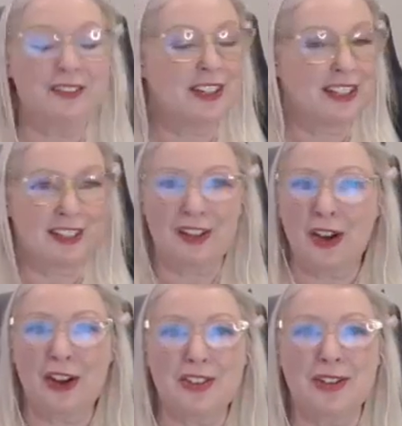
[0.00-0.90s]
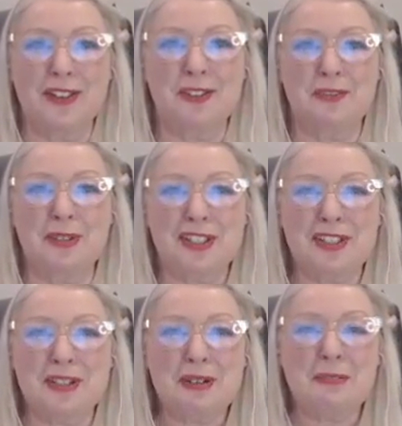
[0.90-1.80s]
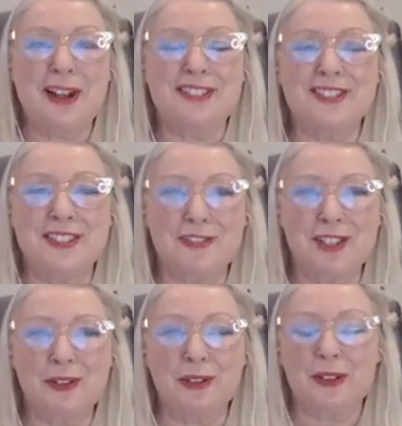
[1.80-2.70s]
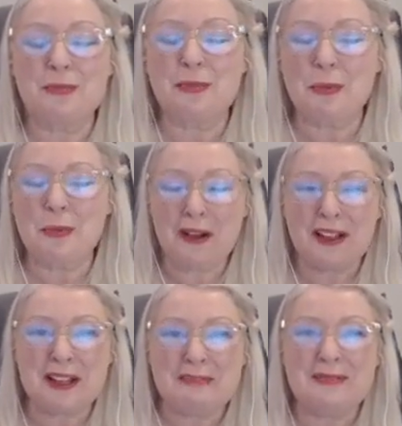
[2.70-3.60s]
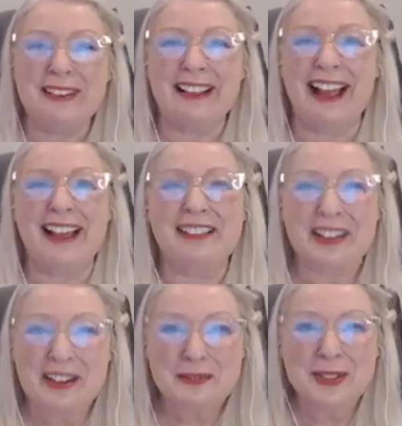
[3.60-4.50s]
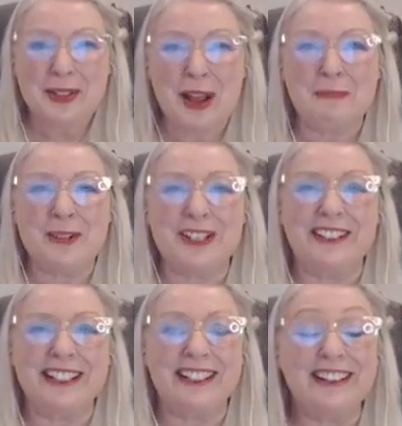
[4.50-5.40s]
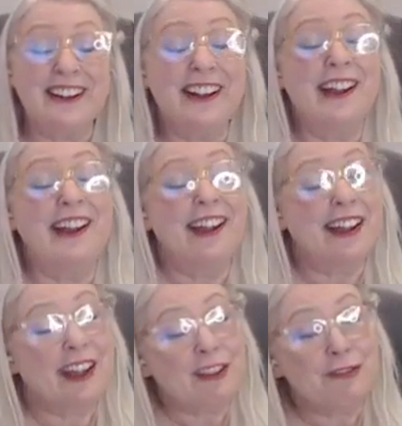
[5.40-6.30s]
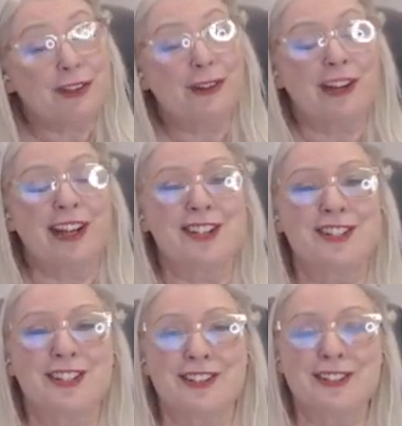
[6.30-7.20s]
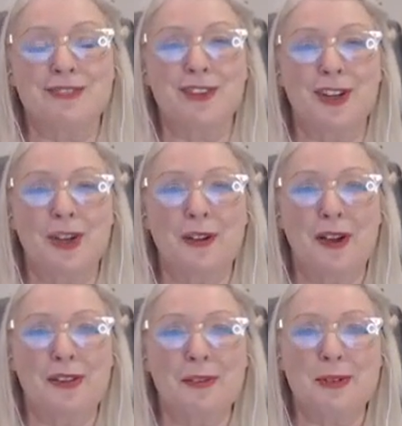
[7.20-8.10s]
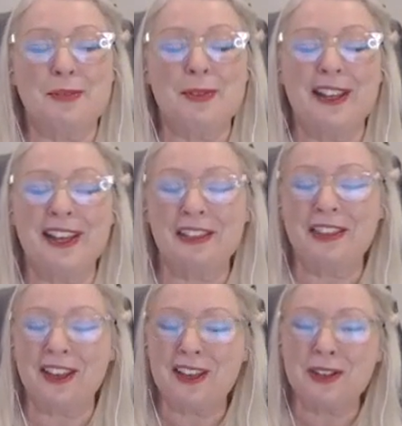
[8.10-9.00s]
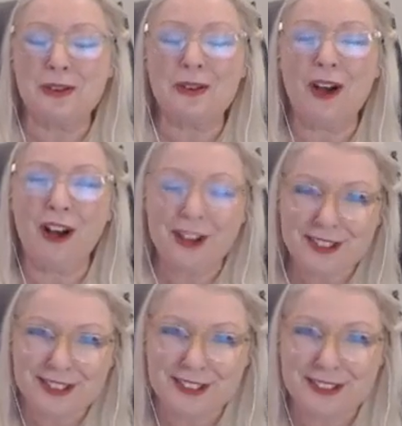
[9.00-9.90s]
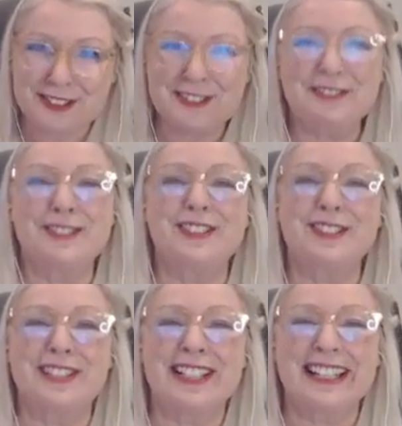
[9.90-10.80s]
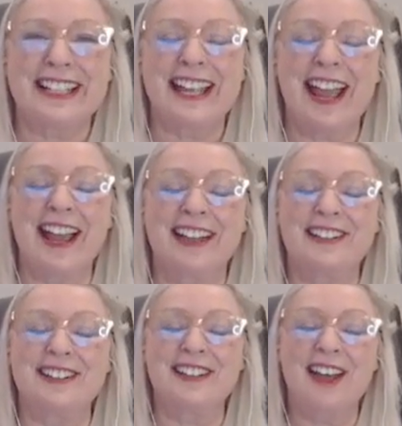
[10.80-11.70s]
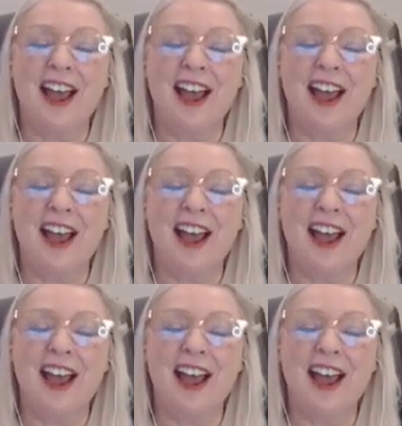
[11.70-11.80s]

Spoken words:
in our Transformational Positivity group, welcome. Hello, I'm so happy you're here. If you are catching this video on the replay, thank you also for joining, and